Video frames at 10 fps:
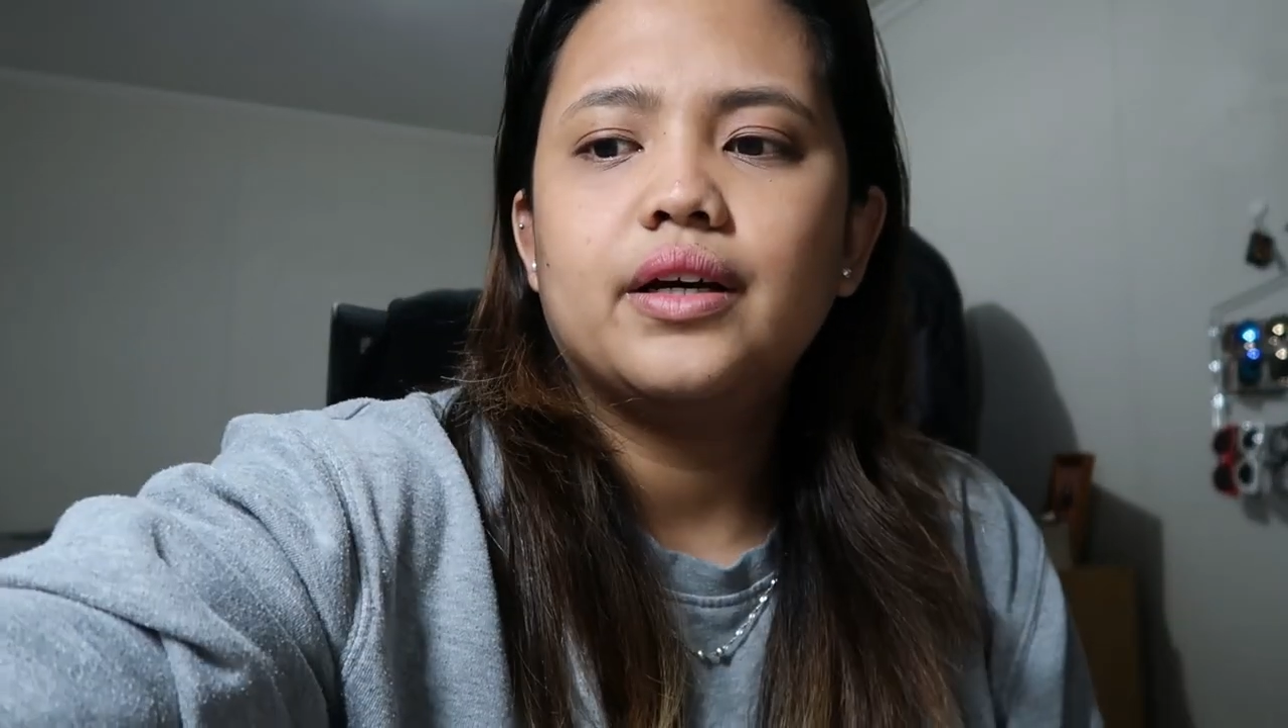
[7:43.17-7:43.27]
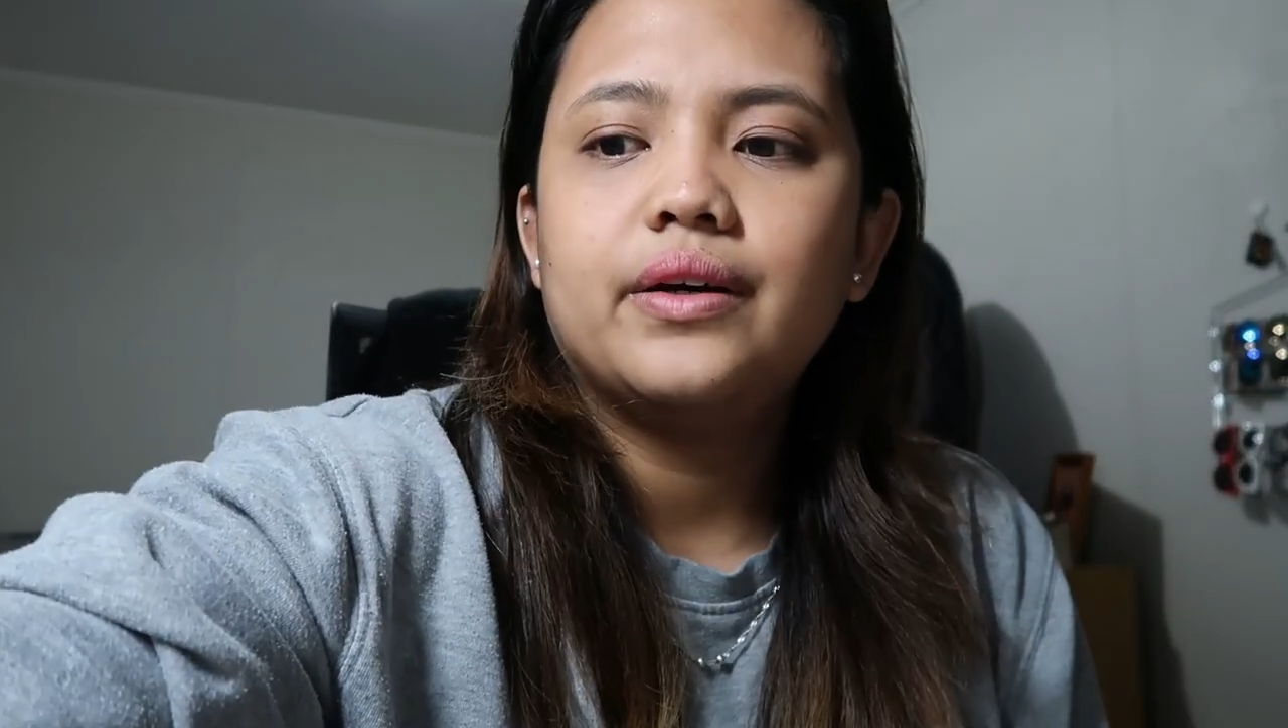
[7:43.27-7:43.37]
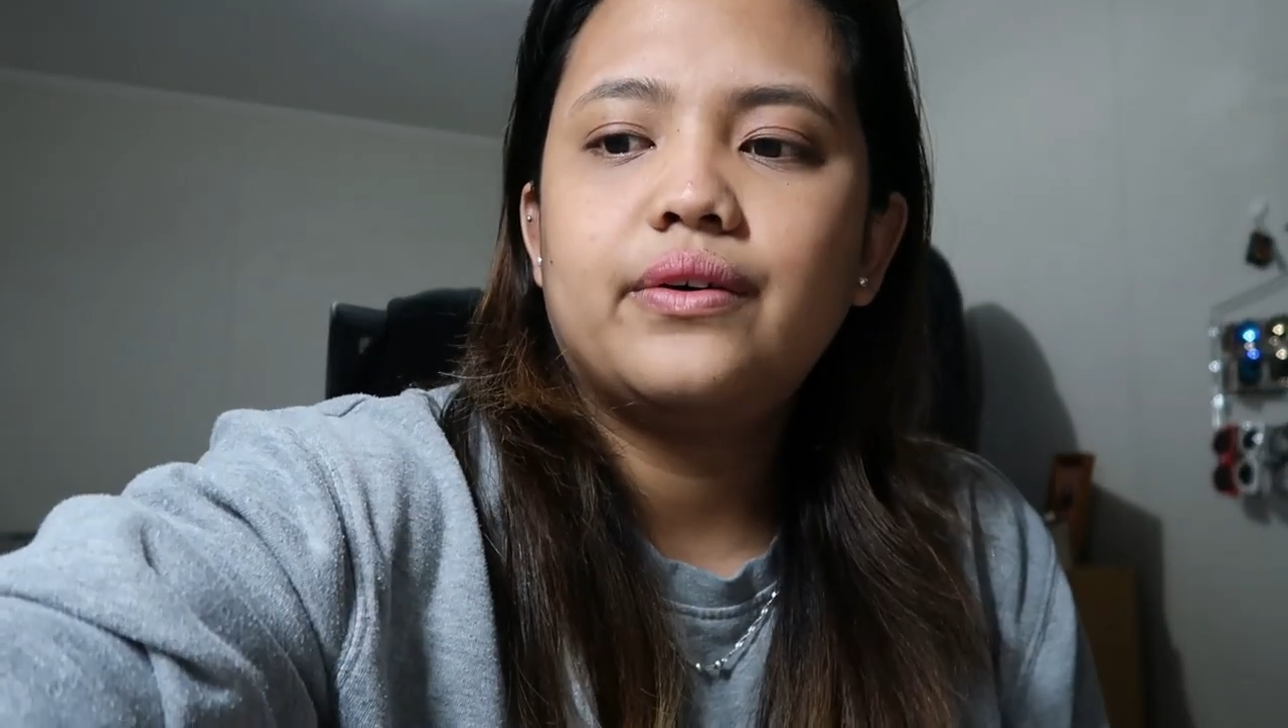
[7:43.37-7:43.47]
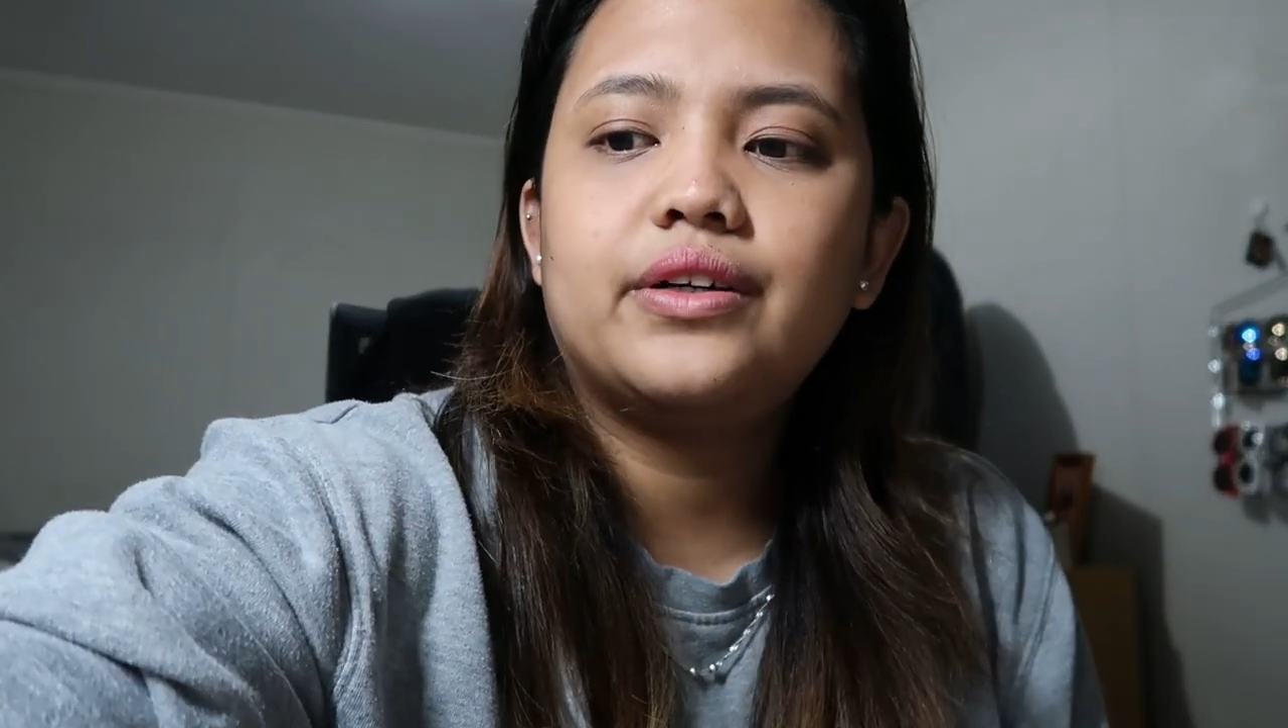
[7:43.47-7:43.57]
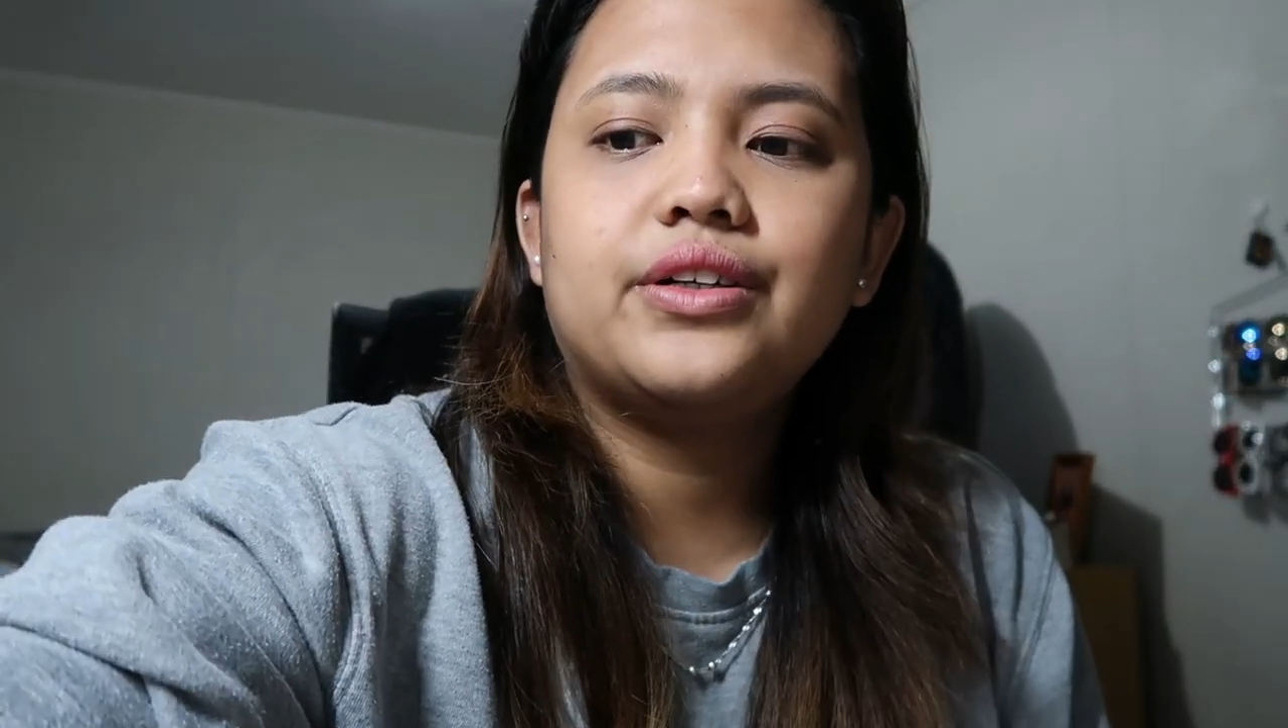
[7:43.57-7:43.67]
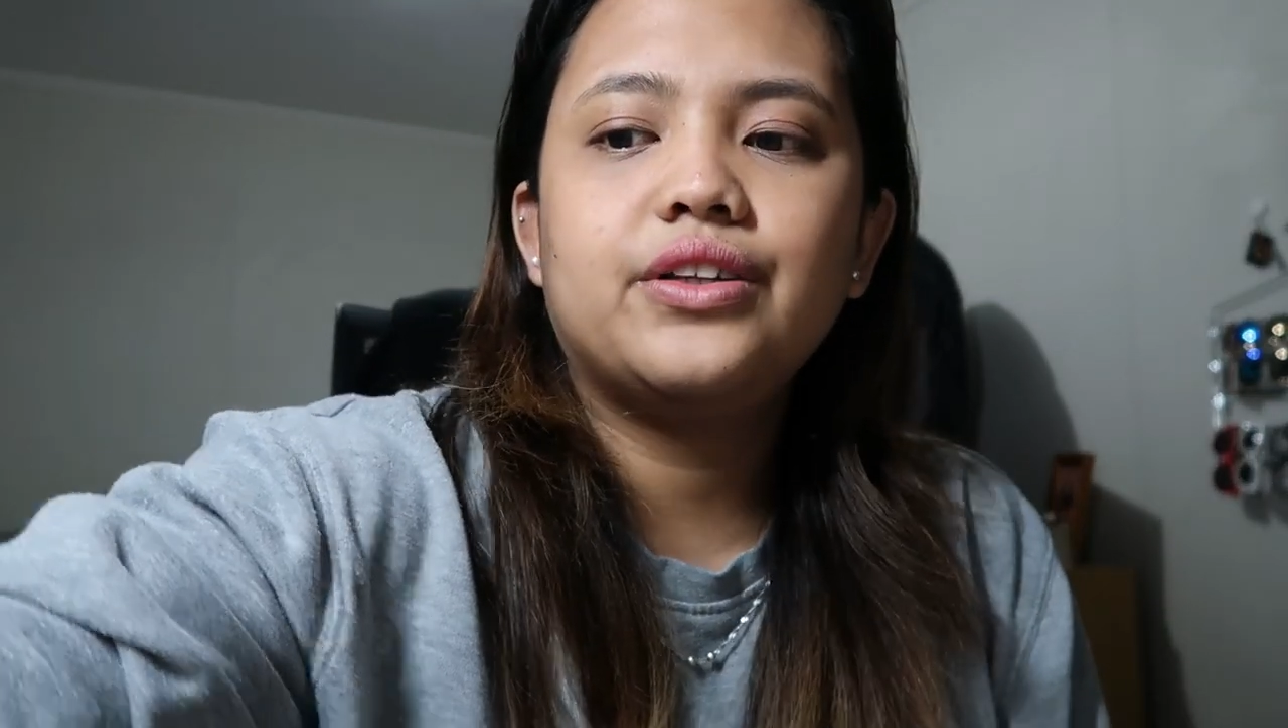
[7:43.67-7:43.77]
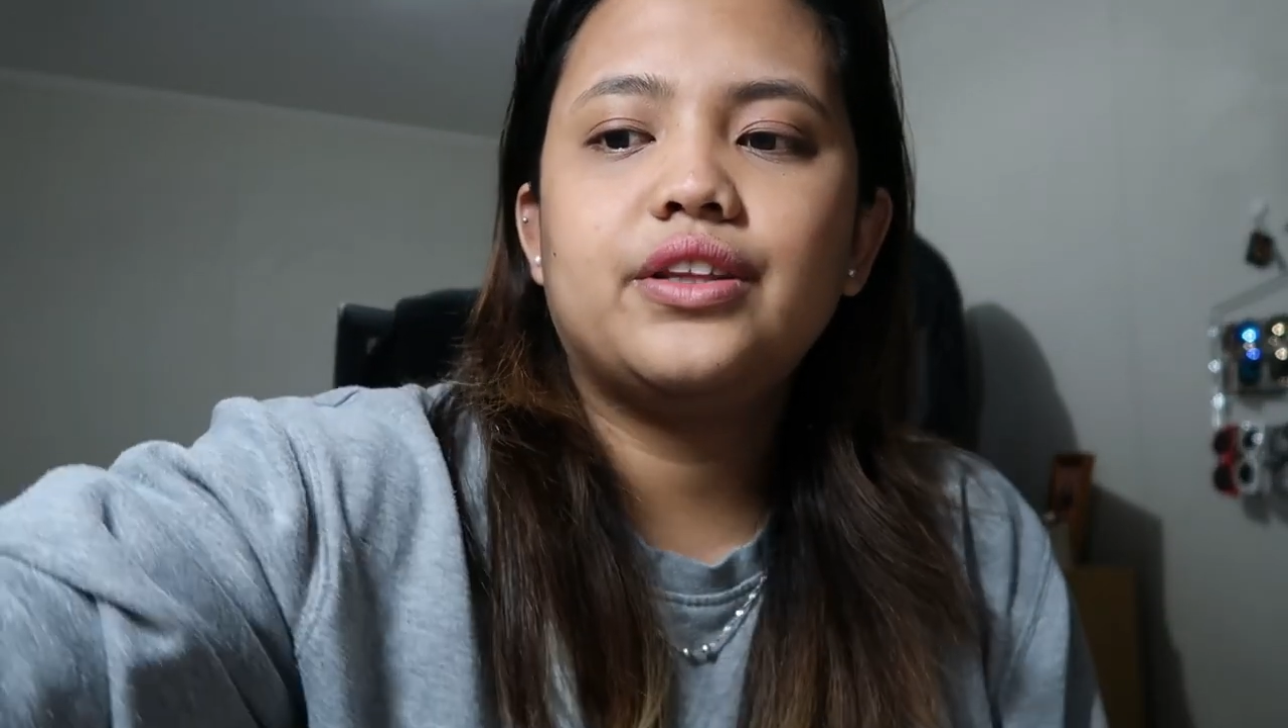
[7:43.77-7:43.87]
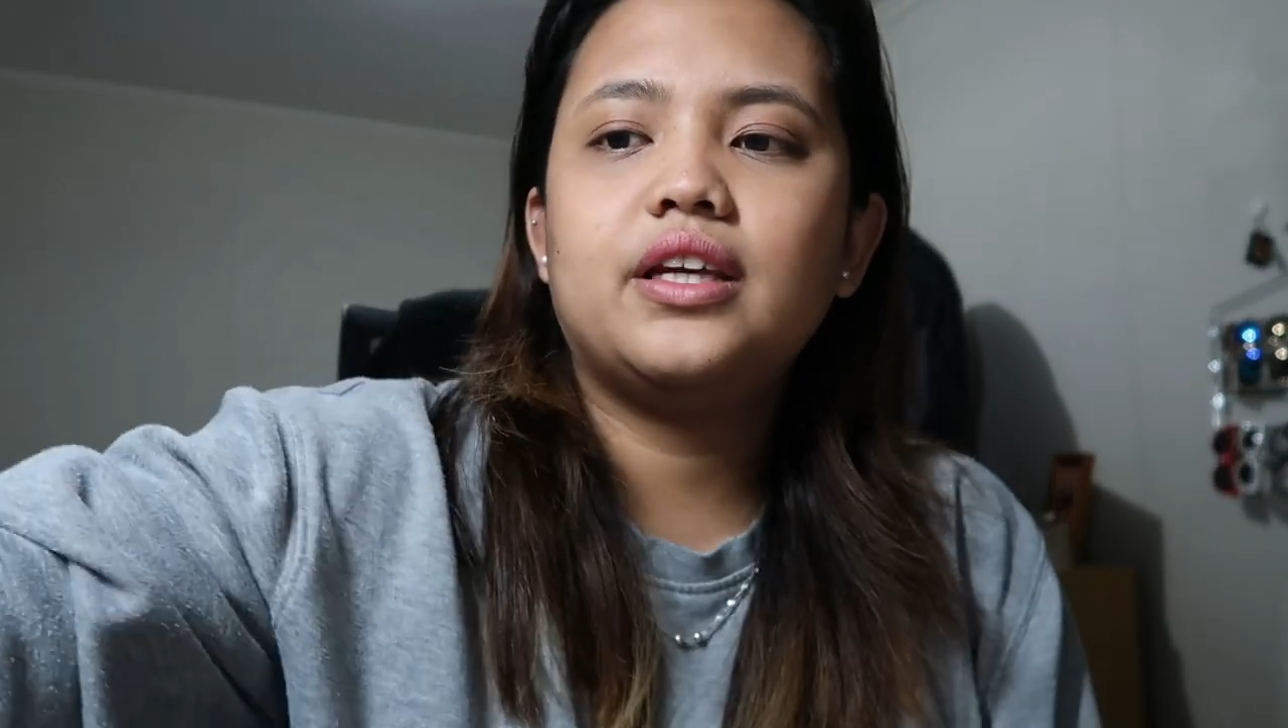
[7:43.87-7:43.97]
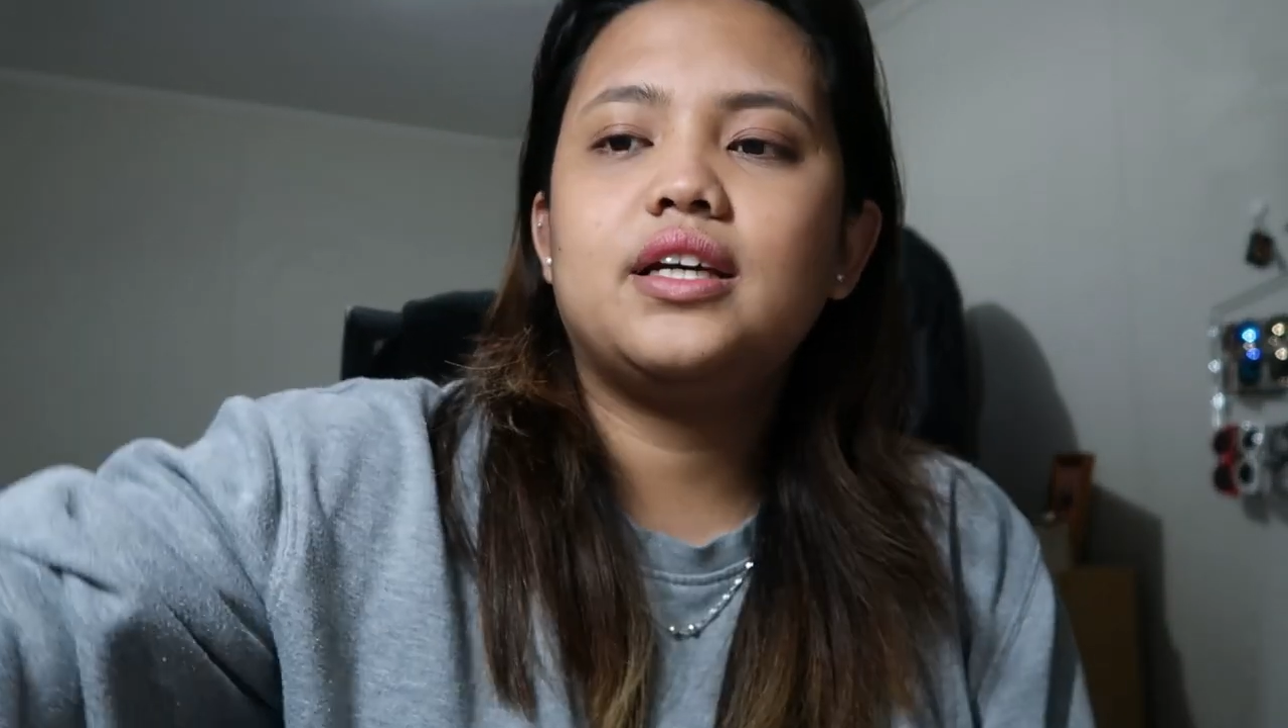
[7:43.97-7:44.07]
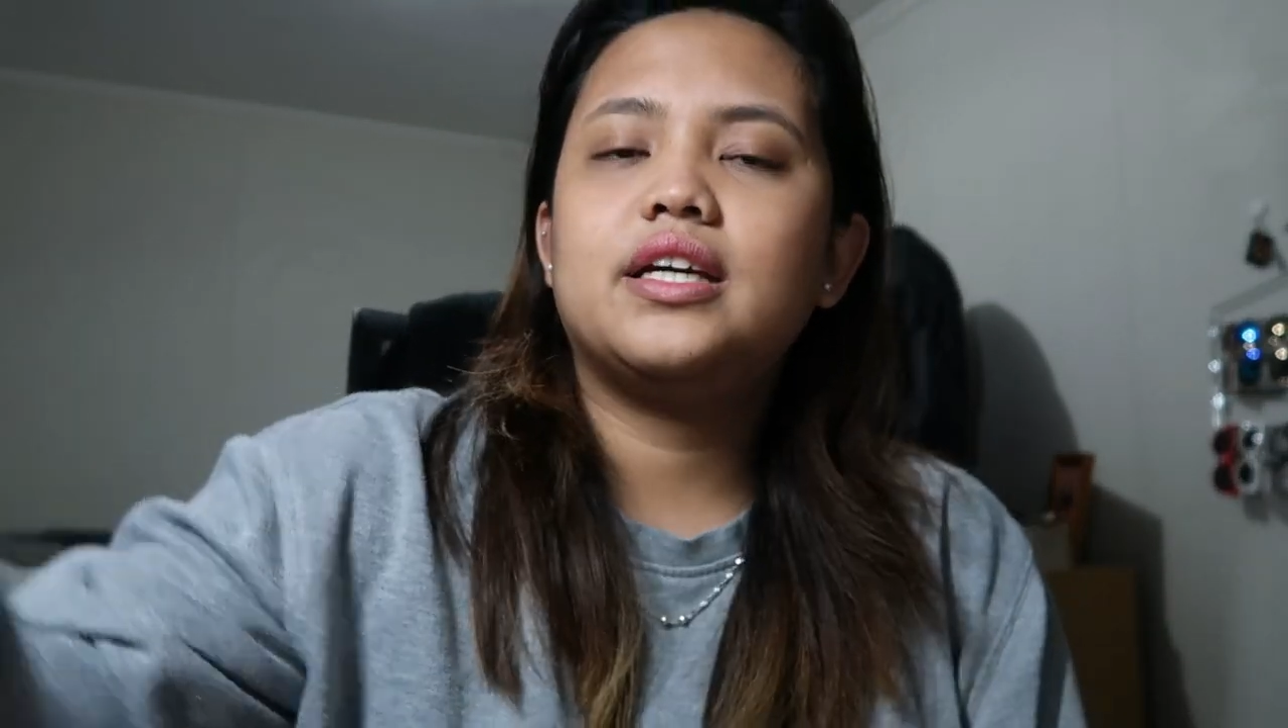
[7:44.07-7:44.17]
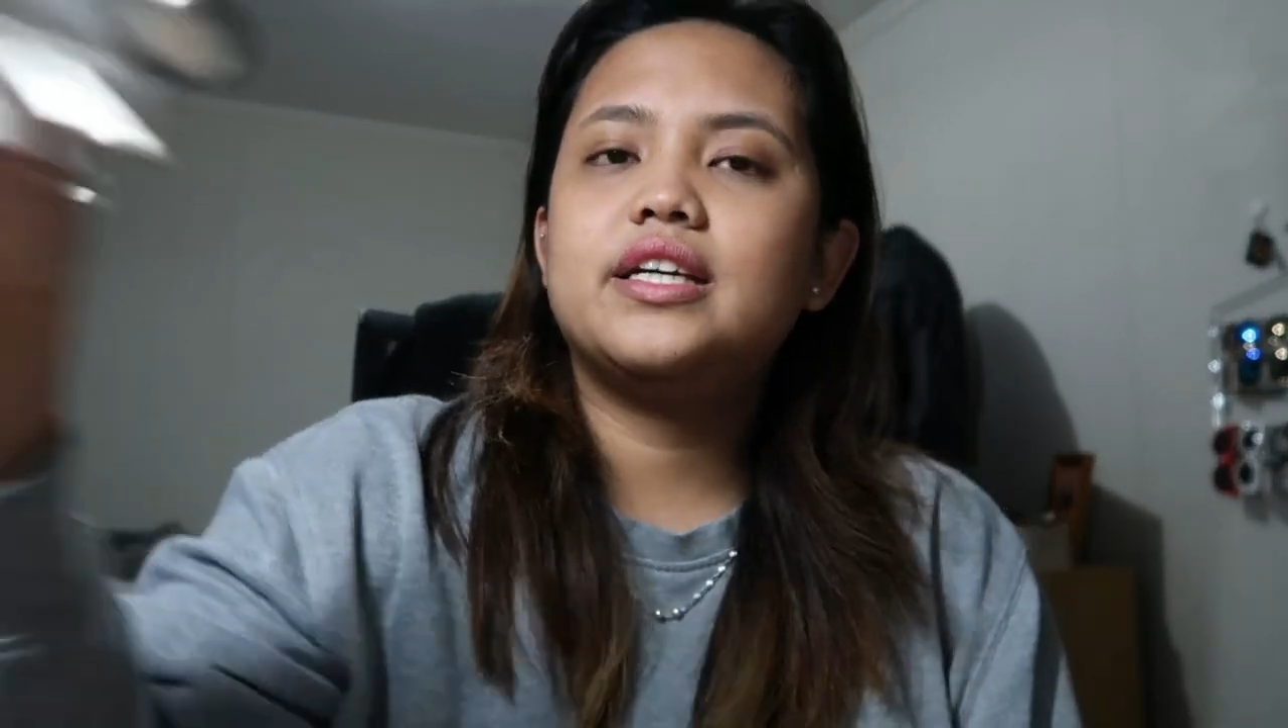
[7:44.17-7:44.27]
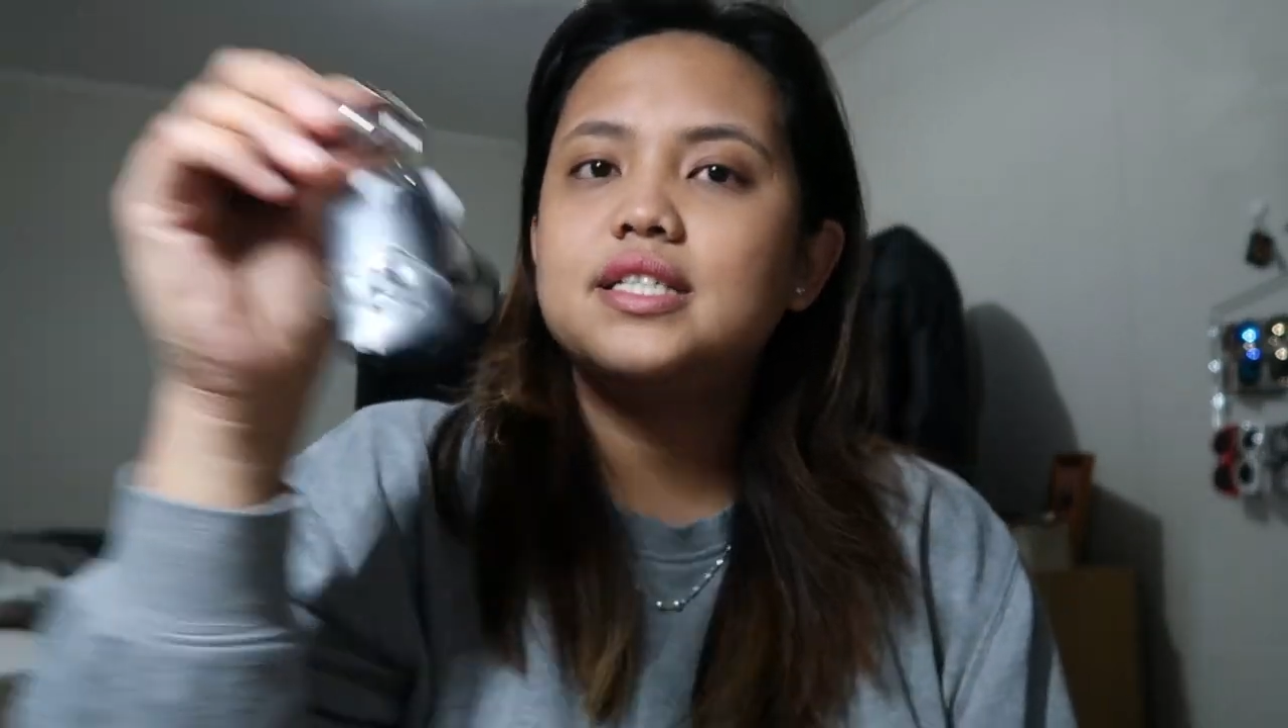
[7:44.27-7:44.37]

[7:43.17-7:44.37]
Another thing